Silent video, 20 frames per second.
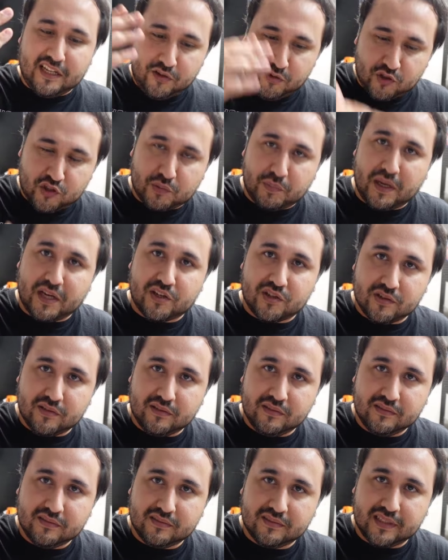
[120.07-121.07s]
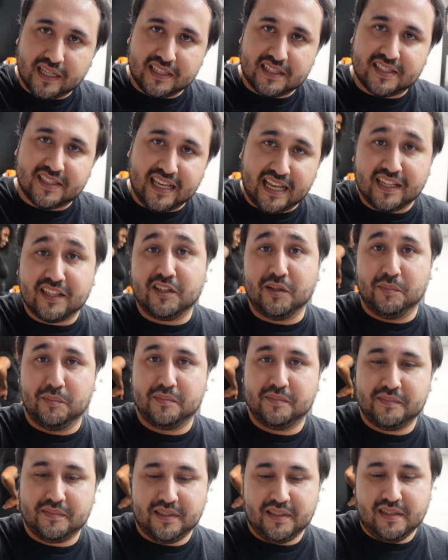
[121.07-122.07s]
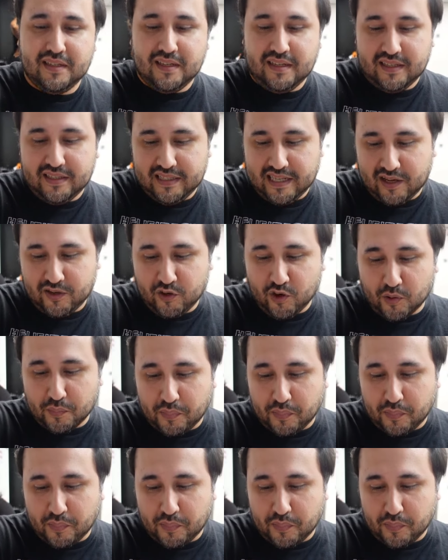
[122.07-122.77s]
then you special and set. Now your